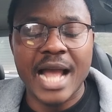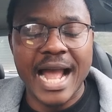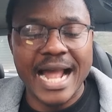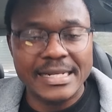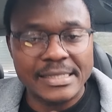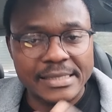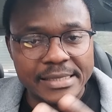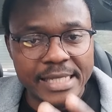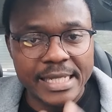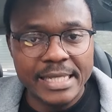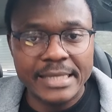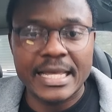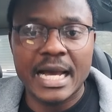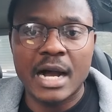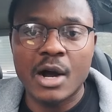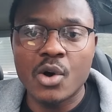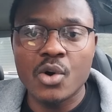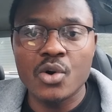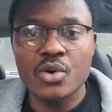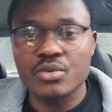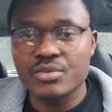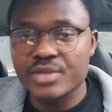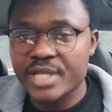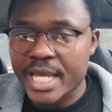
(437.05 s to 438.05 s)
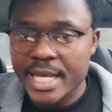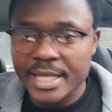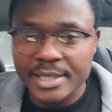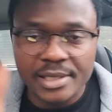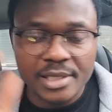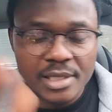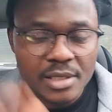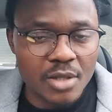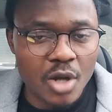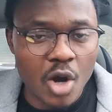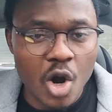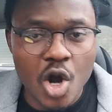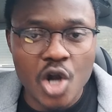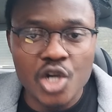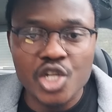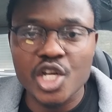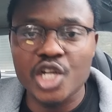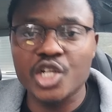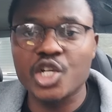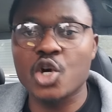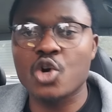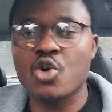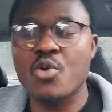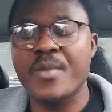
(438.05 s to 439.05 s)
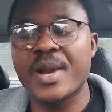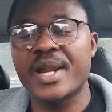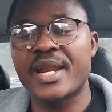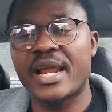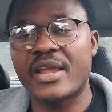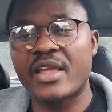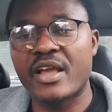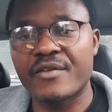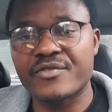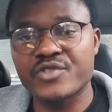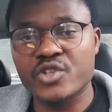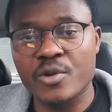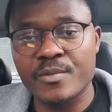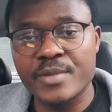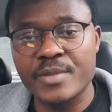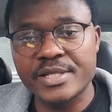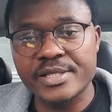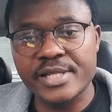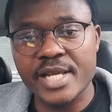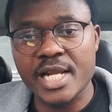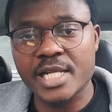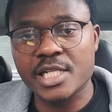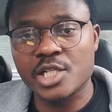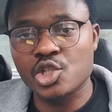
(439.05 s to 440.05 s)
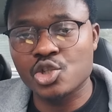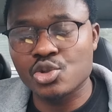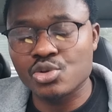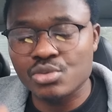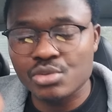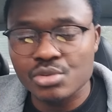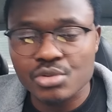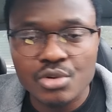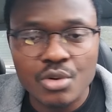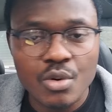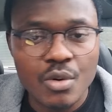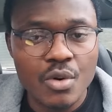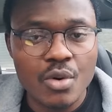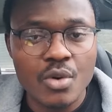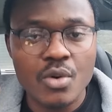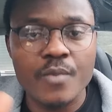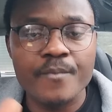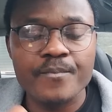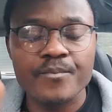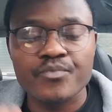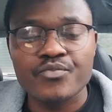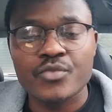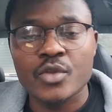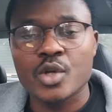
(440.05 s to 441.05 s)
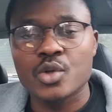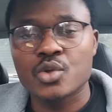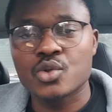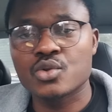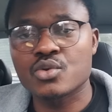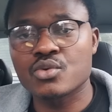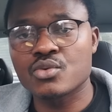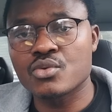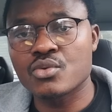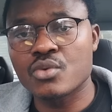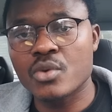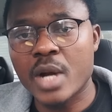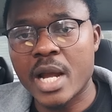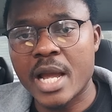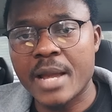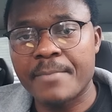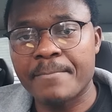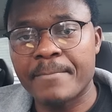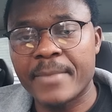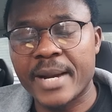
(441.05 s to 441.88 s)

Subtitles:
and say that, oh yes, all your documents that you have submitted to go to